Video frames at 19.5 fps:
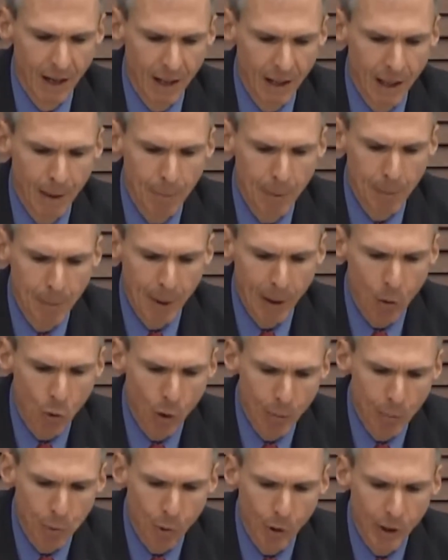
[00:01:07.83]
Let me make
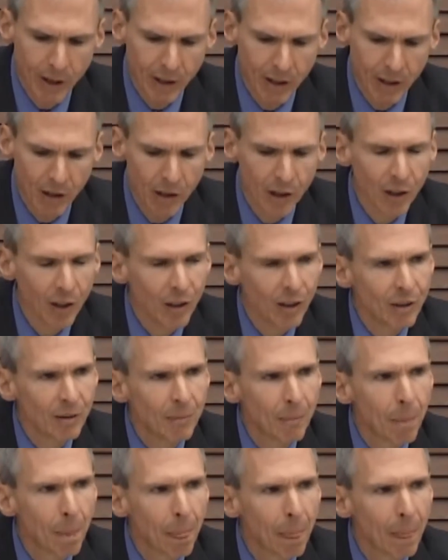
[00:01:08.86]
one point clear.
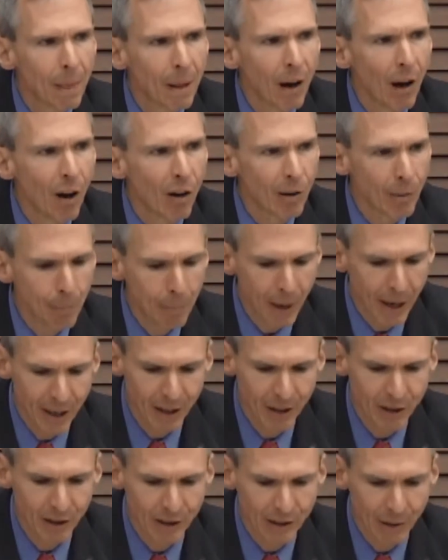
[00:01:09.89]
Our
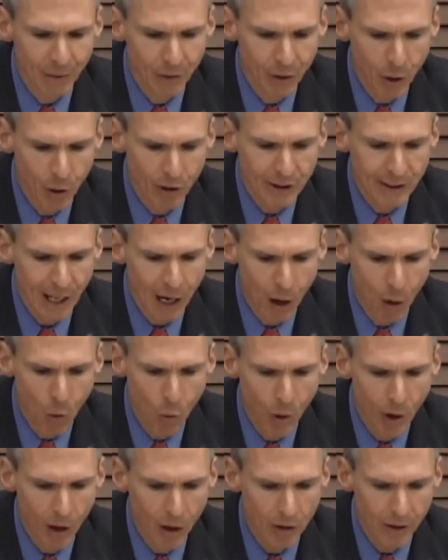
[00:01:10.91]
competitors have noticed how
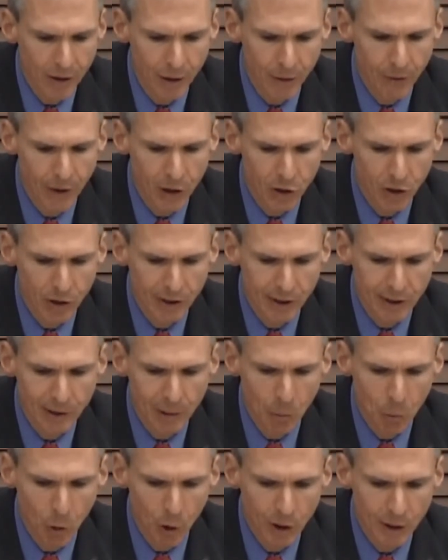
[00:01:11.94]
well our innovation
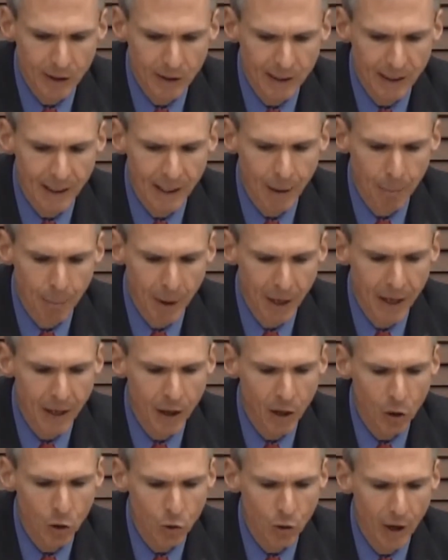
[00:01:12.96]
system works, and
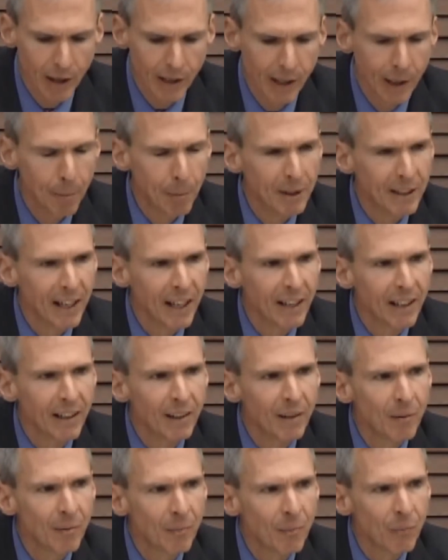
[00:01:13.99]
many are trying to imitate
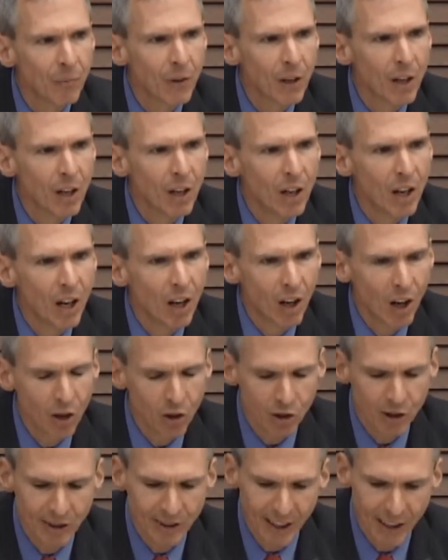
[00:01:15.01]
it.
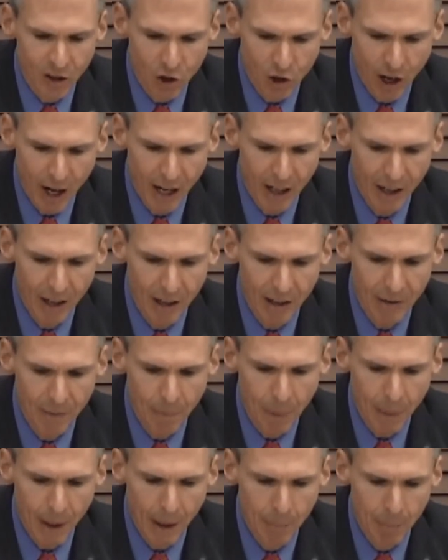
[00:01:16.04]
Countries like China
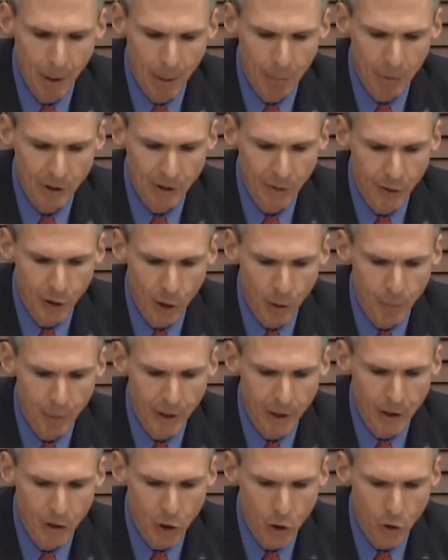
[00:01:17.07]
and members of the
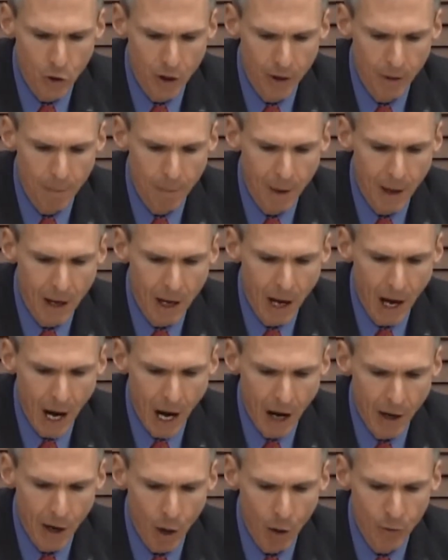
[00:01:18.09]
European Union
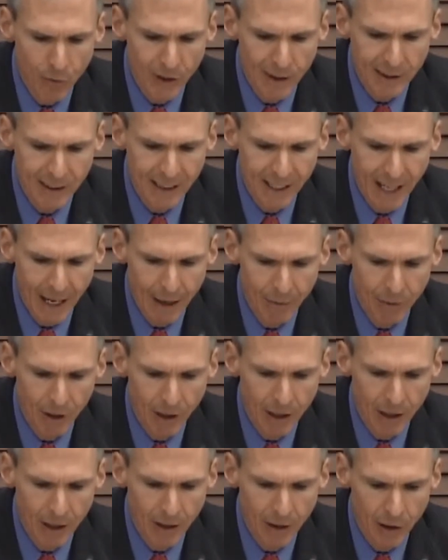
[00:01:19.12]
are now investing
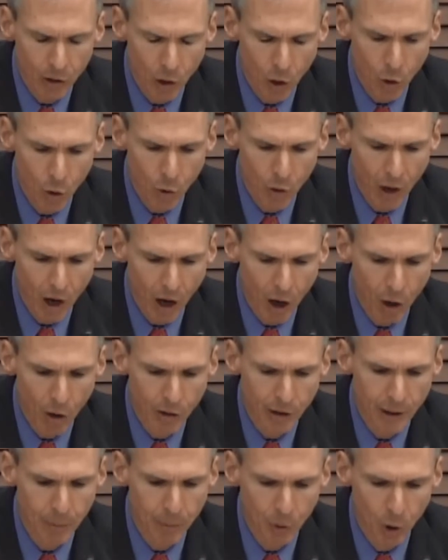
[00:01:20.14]
heavily in their own
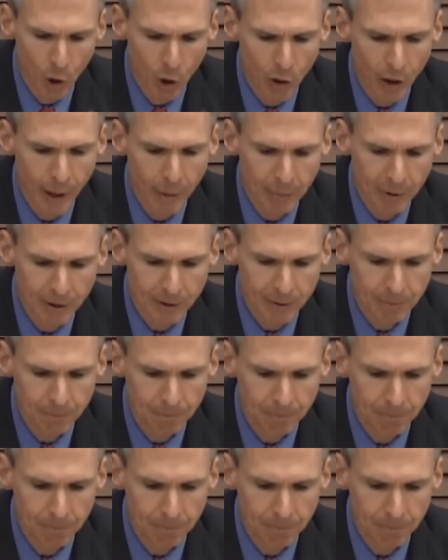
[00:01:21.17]
R&D programs.